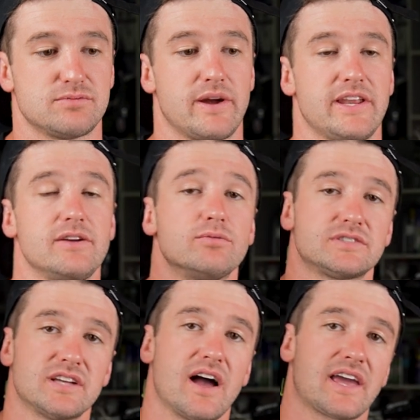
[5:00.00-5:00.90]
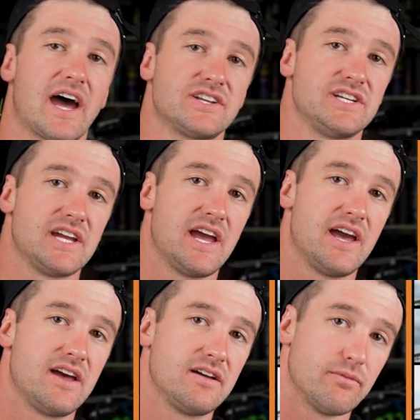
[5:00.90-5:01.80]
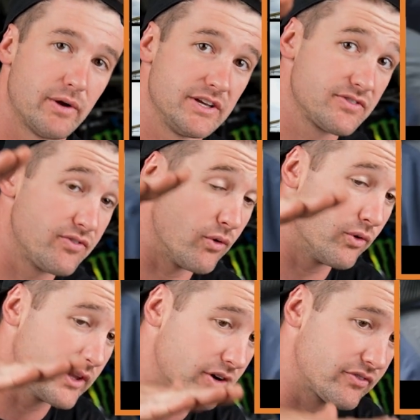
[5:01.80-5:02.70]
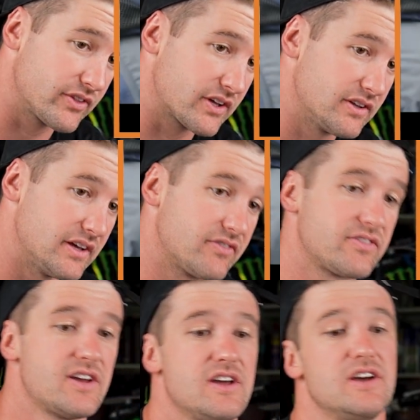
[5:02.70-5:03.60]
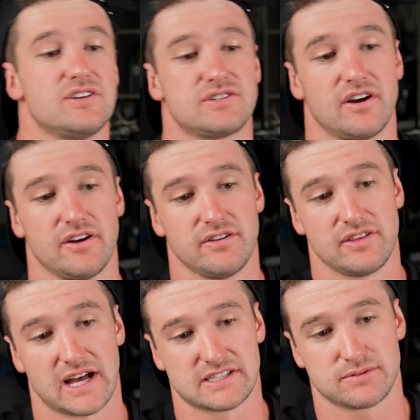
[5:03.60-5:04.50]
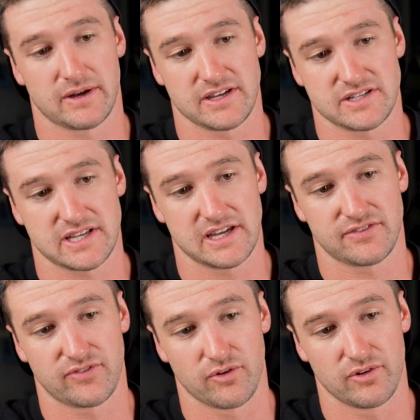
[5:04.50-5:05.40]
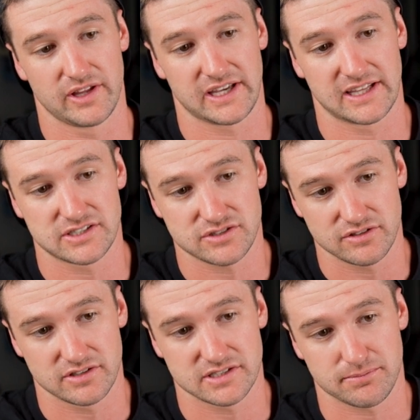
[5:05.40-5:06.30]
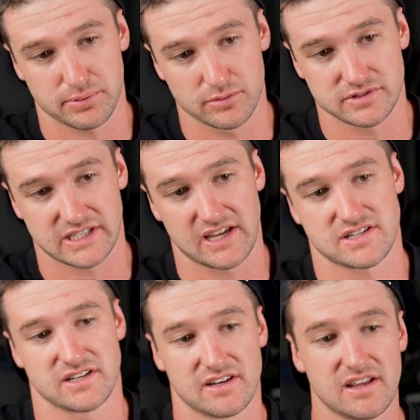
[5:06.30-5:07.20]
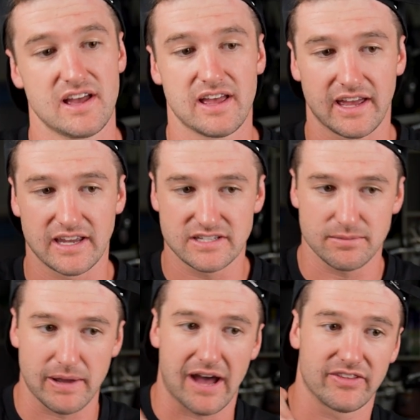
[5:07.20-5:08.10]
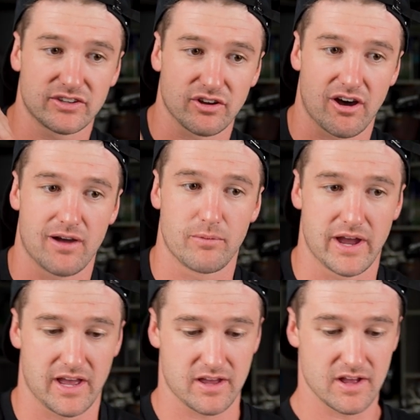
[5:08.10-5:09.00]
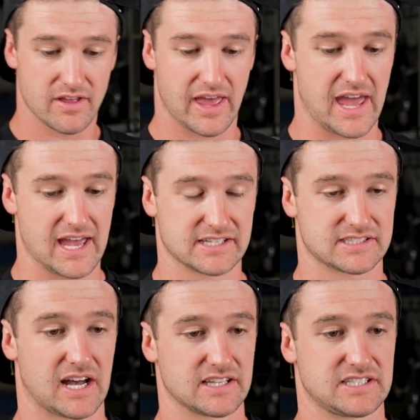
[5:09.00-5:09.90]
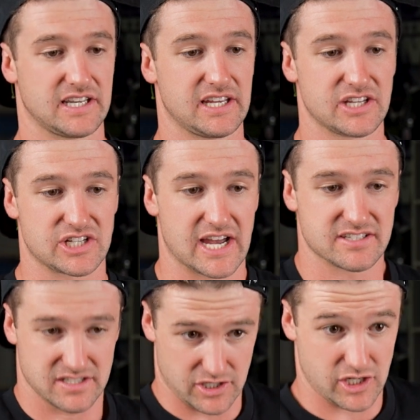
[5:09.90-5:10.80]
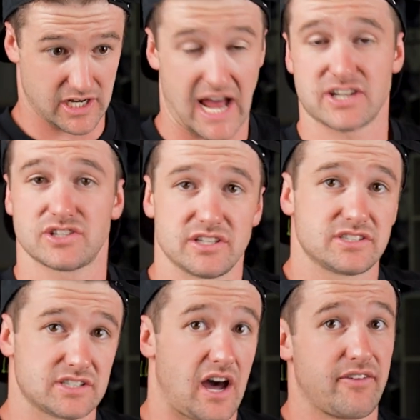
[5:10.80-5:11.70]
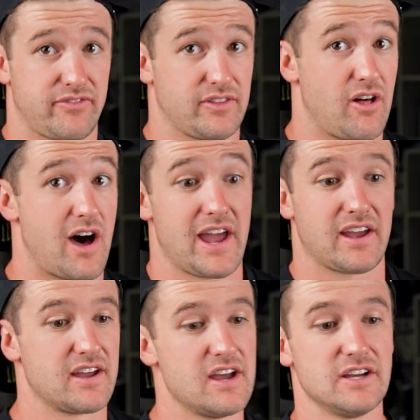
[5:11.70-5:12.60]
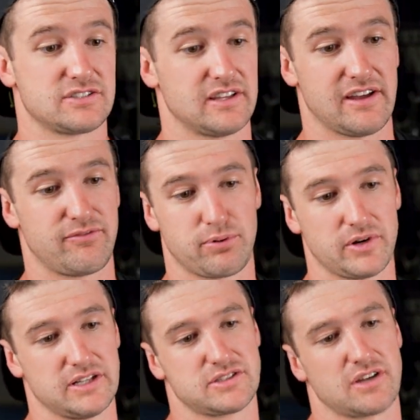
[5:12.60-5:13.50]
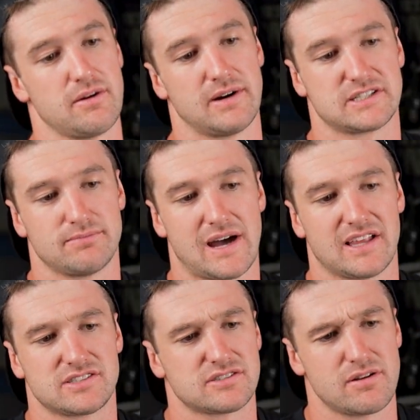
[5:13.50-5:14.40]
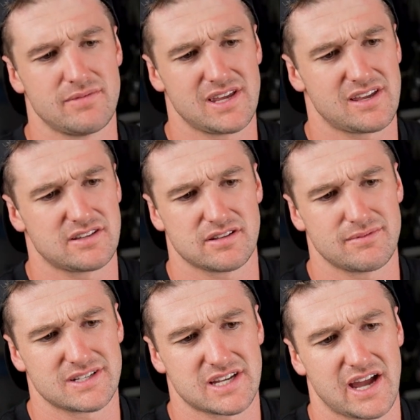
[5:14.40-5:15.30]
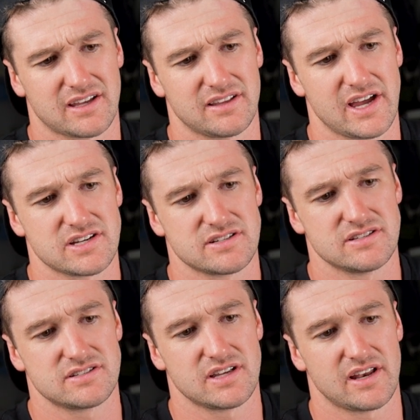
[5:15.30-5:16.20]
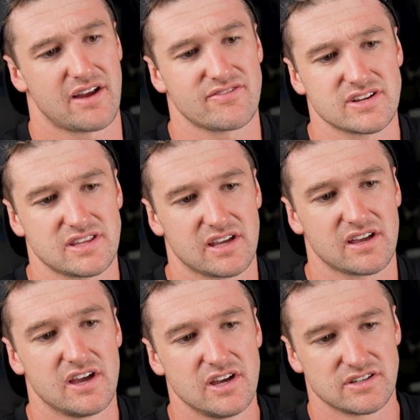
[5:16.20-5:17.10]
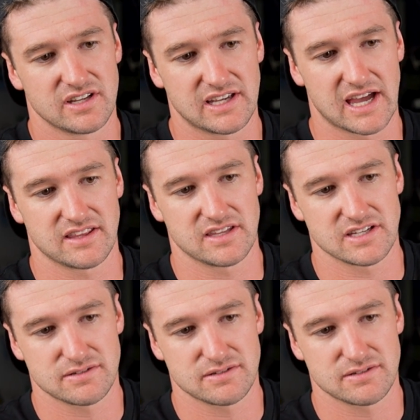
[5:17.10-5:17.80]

when he will start catching air when he's falling off the cliff. So that's where you see he's falling, and as soon as it pulls tension, is about the time where air starts hitting your chest and you can actually start flying. So they've put in so much math, so much calculations and everything to get this